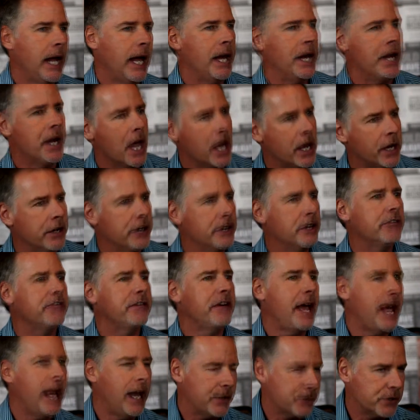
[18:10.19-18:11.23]
and not
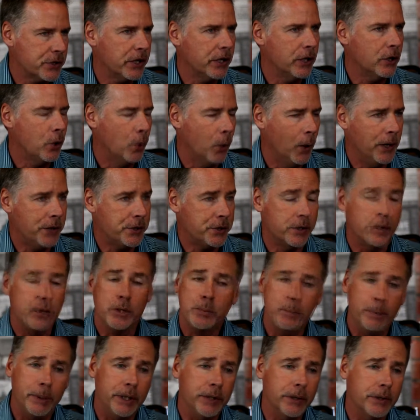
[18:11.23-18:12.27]
enough asking
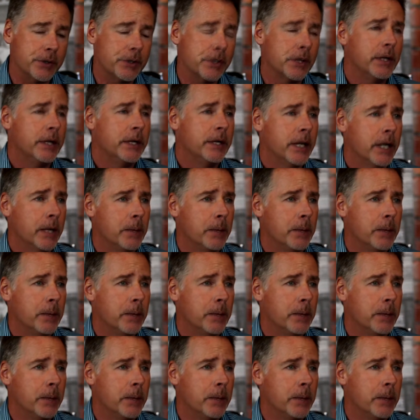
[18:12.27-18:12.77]
questions because,